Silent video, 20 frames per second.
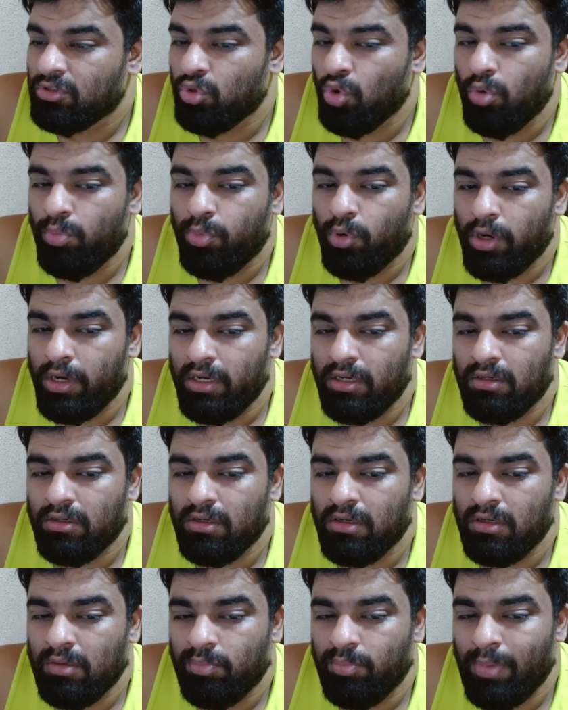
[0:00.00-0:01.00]
no point
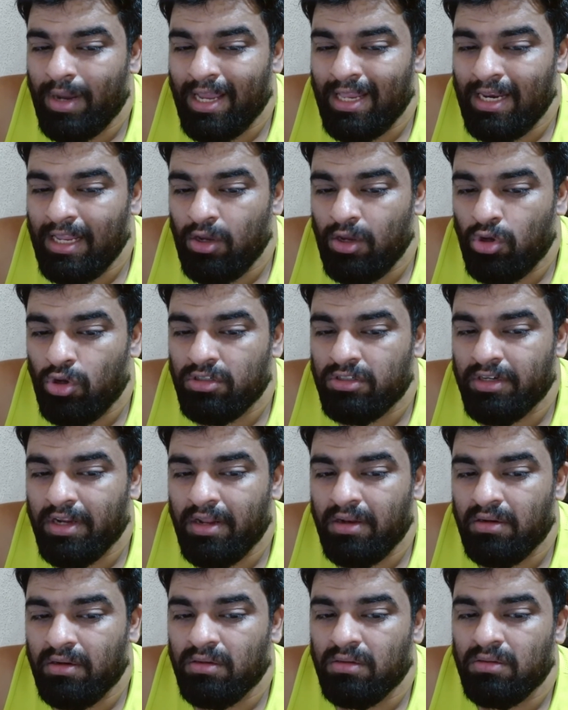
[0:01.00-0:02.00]
piling on Trent.